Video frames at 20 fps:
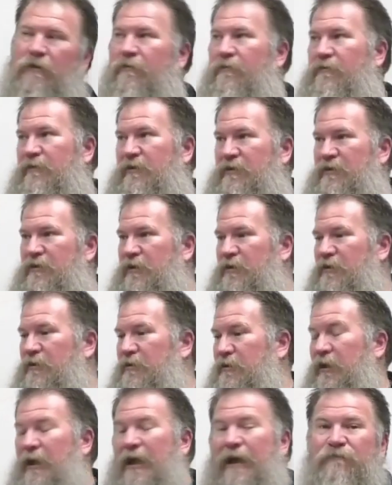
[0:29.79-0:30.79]
the
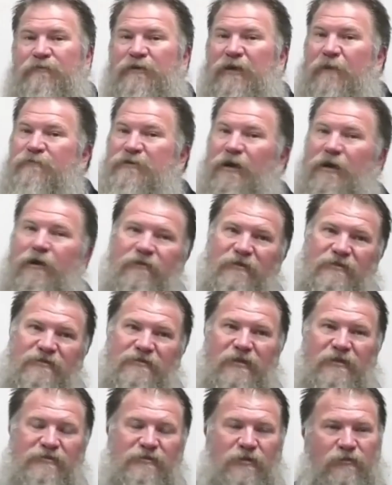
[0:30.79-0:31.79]
laptops, how these
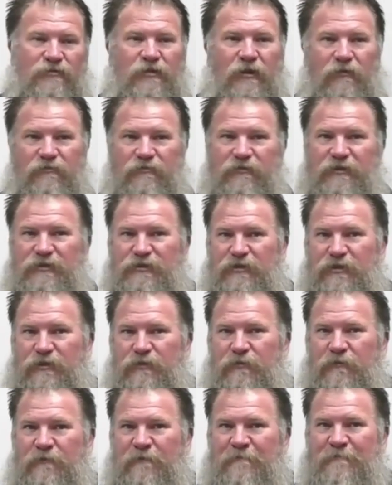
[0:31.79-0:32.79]
things all talk to each
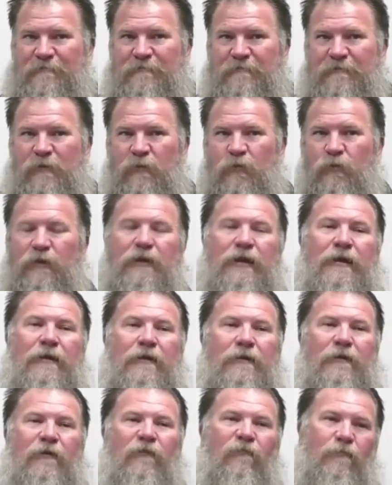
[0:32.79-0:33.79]
other.
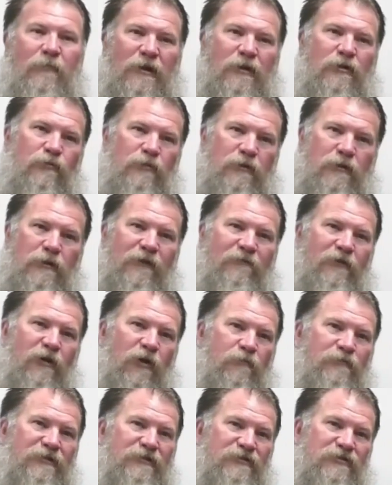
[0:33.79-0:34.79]
Well, over my career, I've
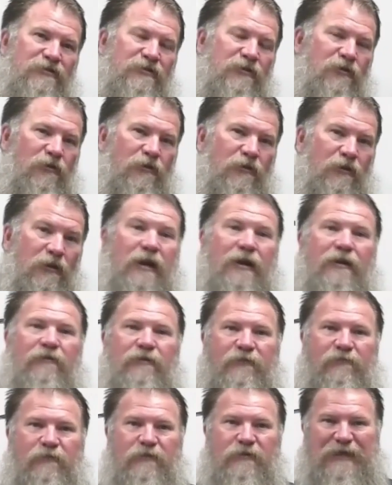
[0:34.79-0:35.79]
helped install a lot of the
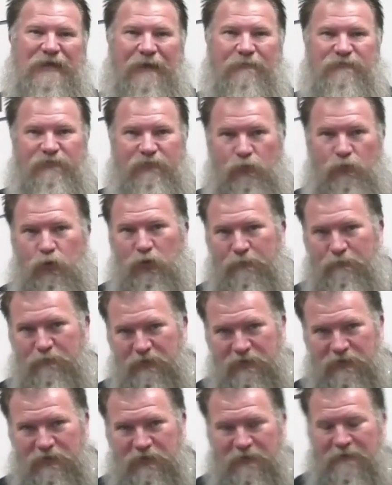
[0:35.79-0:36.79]
different types of
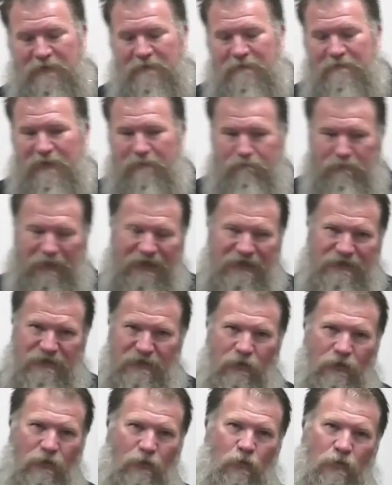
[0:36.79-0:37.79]
equipment that makes it
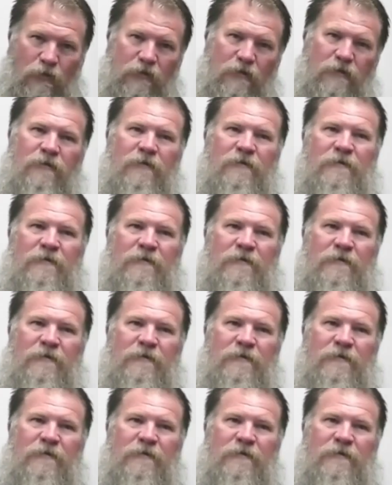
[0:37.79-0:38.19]
all work.